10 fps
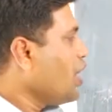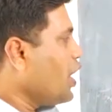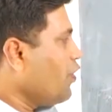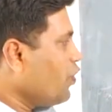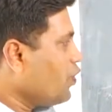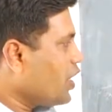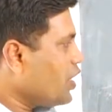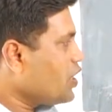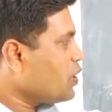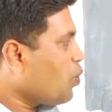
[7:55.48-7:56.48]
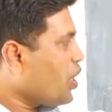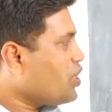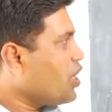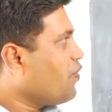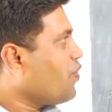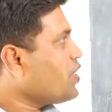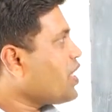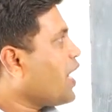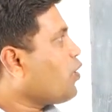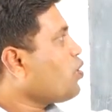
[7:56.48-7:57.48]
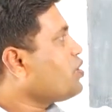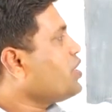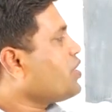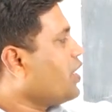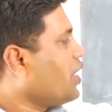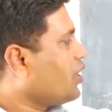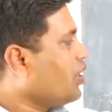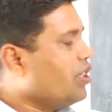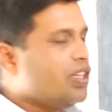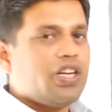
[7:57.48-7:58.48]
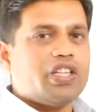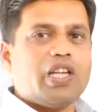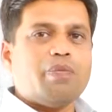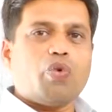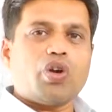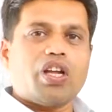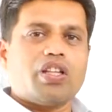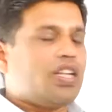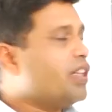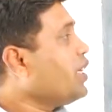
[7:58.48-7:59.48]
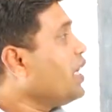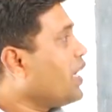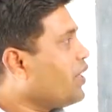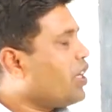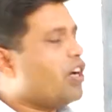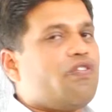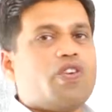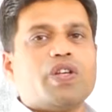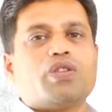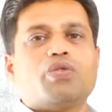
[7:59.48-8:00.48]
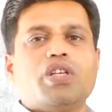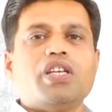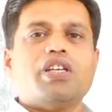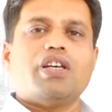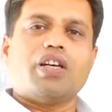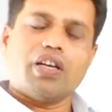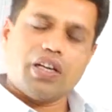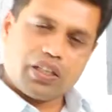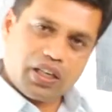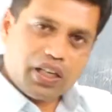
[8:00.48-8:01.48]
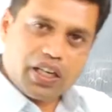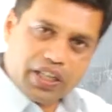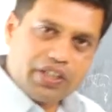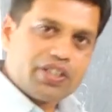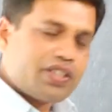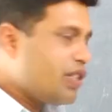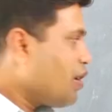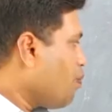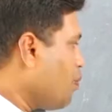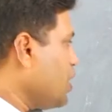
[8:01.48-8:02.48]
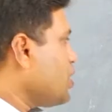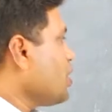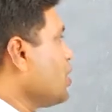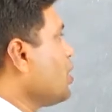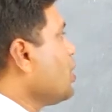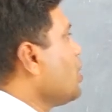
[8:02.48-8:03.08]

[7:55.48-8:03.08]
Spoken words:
If you decrease this potential difference across this conductor, then the electric flowing through the conductor decreases. Means